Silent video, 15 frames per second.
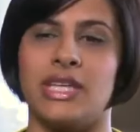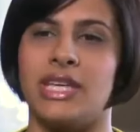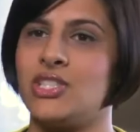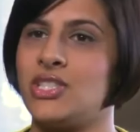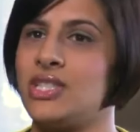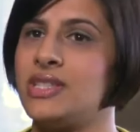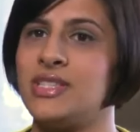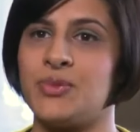The
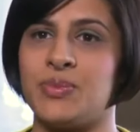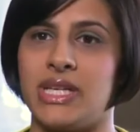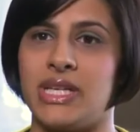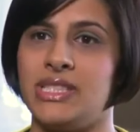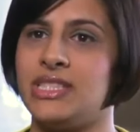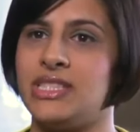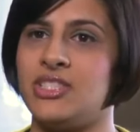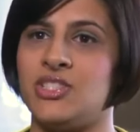kitchen in this
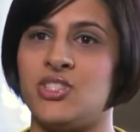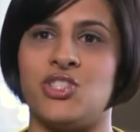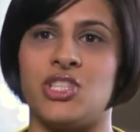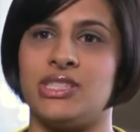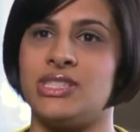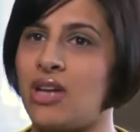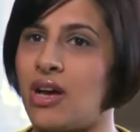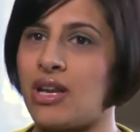place is
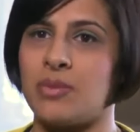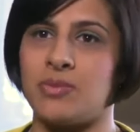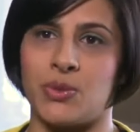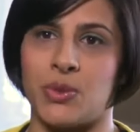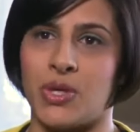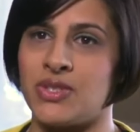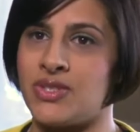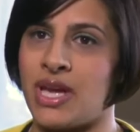just not up to our